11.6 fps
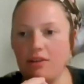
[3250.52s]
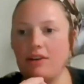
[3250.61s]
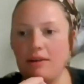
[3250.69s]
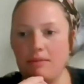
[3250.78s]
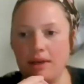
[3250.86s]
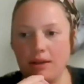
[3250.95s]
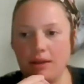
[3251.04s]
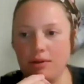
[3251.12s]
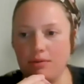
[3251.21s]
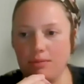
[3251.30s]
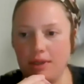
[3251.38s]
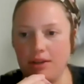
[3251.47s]
Your email
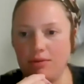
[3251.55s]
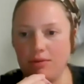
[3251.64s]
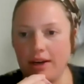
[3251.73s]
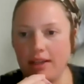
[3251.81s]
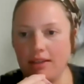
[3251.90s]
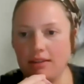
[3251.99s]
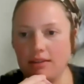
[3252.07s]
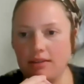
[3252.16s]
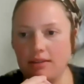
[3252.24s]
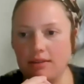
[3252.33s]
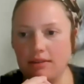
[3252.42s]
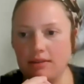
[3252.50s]
would be great.